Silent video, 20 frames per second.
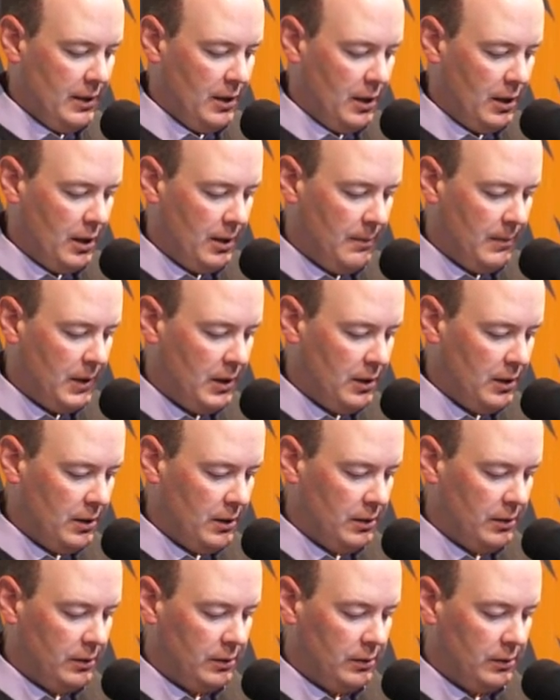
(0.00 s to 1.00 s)
Um,
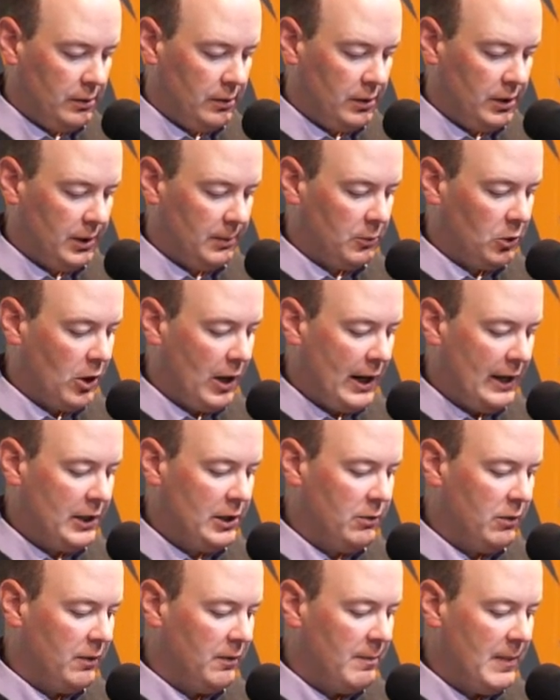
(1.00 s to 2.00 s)
some
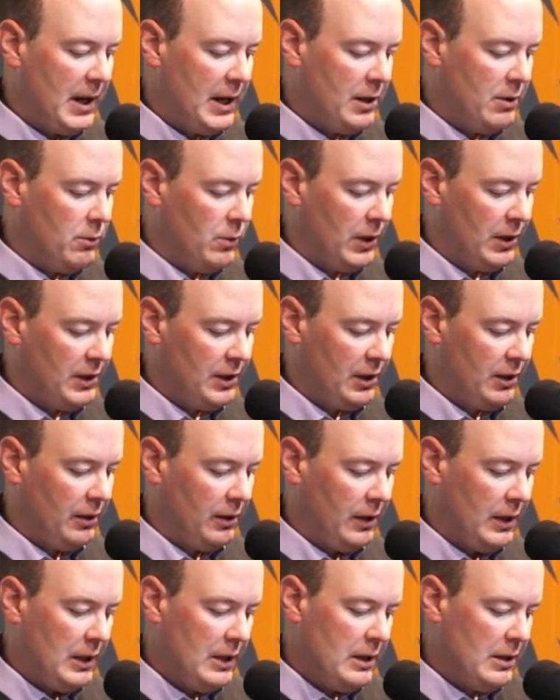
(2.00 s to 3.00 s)
grants that we've made
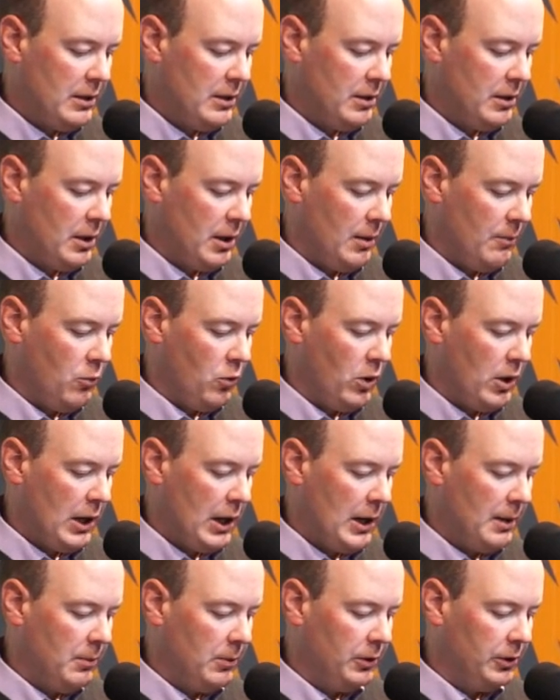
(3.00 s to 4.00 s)
recently, um, we
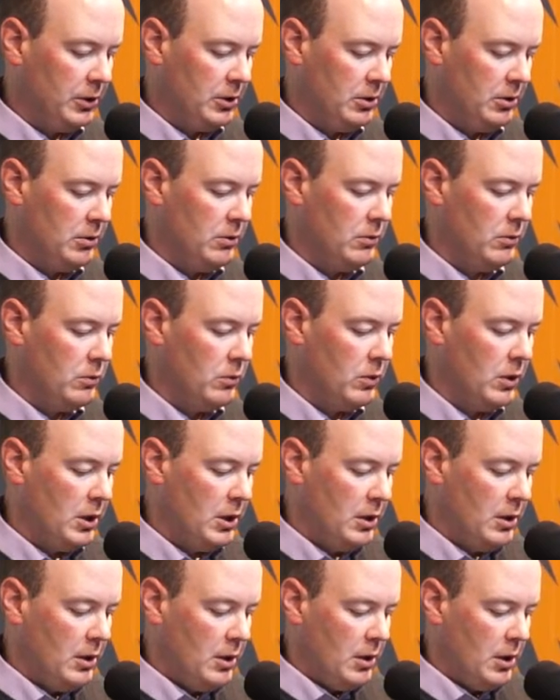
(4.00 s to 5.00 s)
are able to
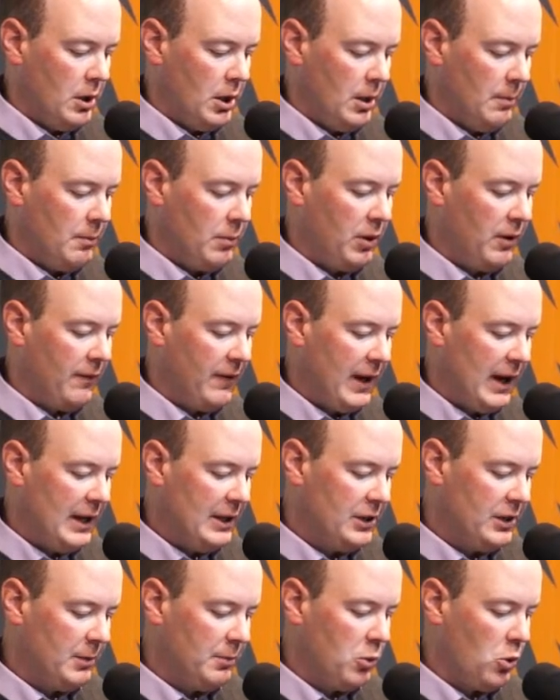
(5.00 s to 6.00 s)

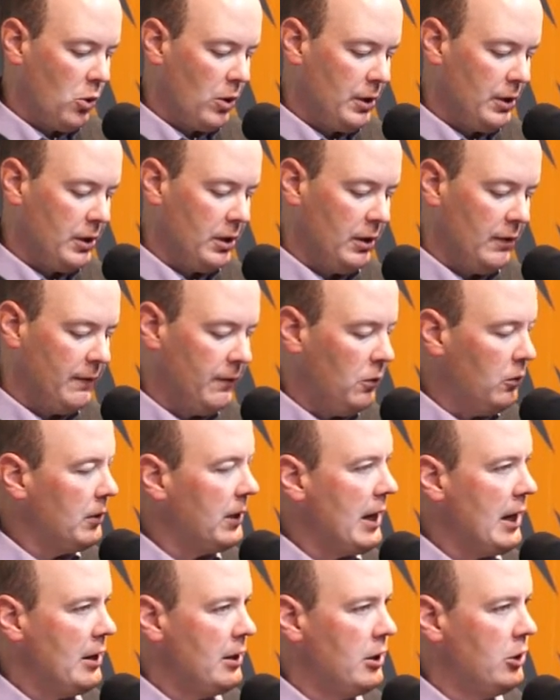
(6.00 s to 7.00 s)
provide support to the
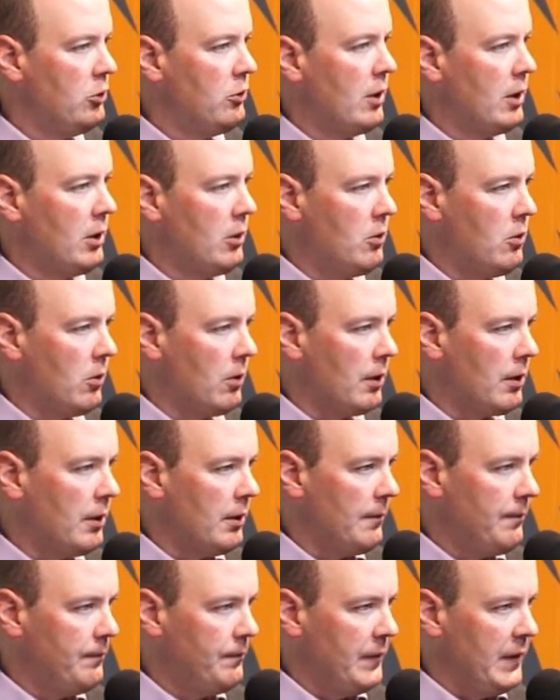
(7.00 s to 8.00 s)
Fulton County Drug Court.
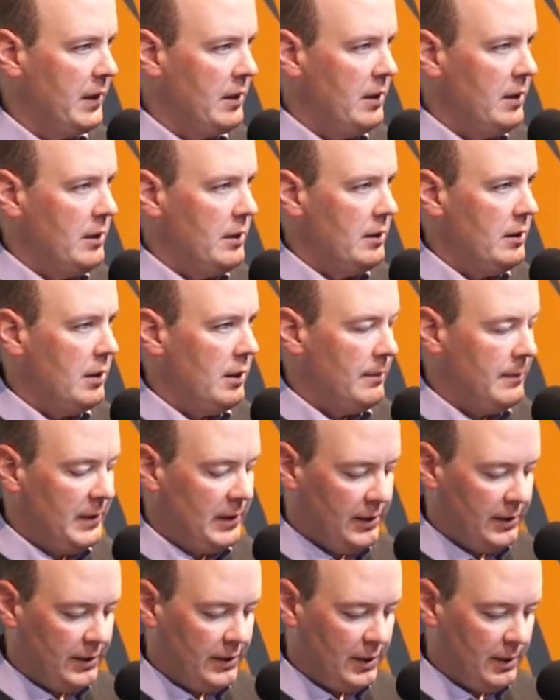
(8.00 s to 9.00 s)
Um,
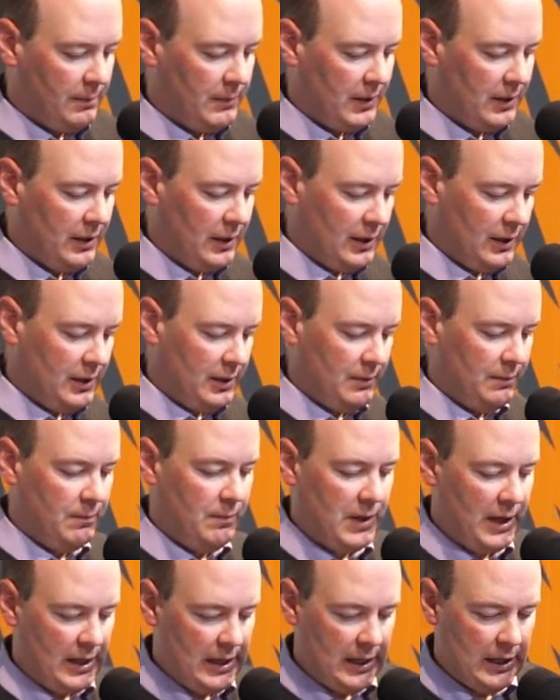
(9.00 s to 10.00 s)
this is something that's
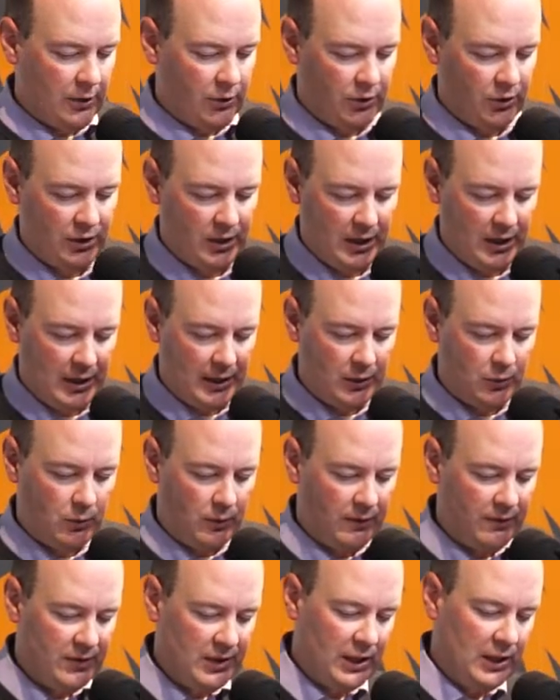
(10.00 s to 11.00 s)
been interesting as
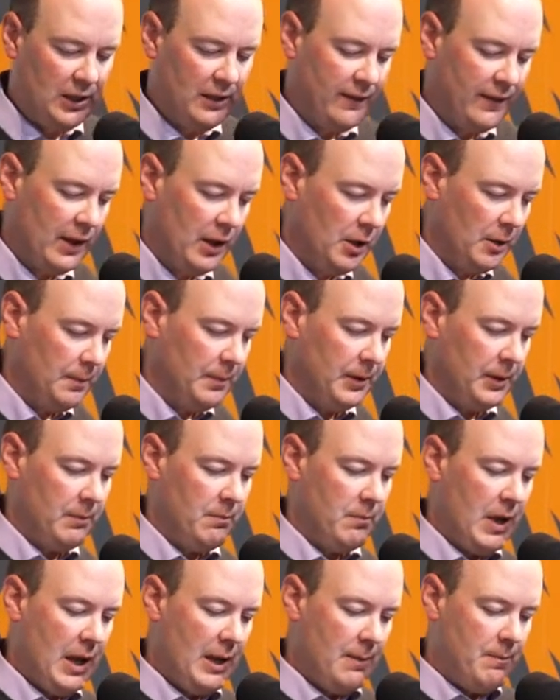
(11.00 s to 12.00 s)
we've seen develop
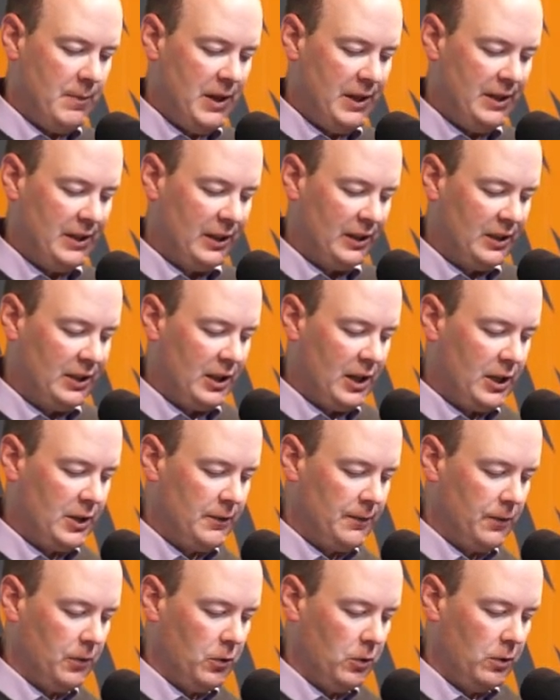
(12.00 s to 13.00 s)
and, and be
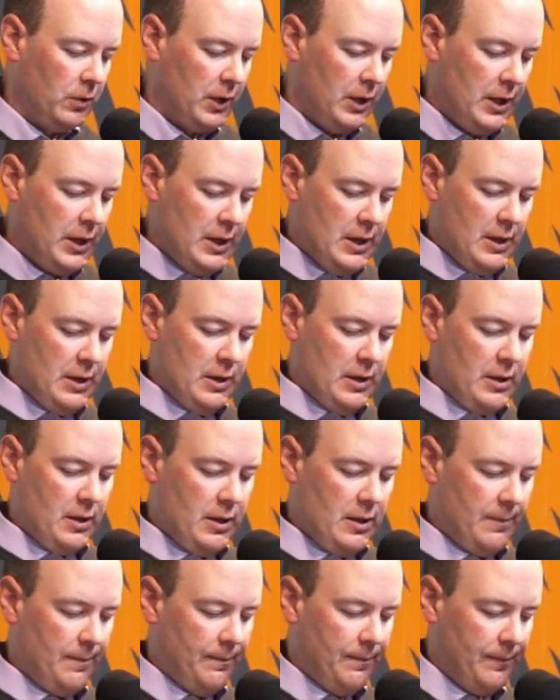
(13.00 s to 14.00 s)
successful.
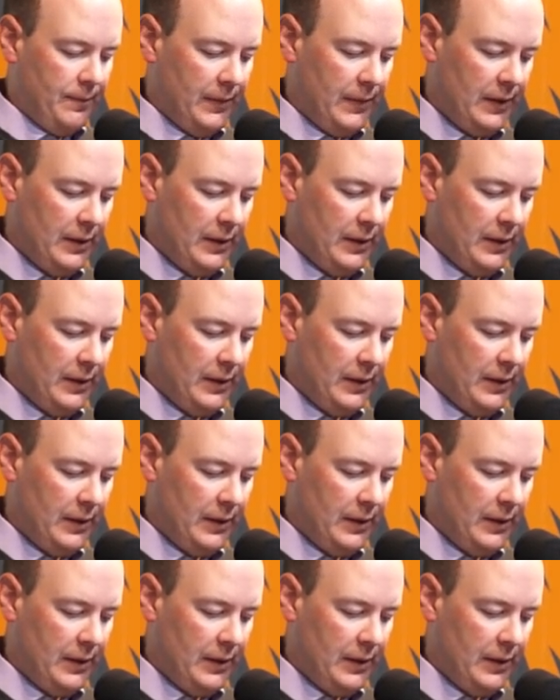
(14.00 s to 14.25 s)
Um,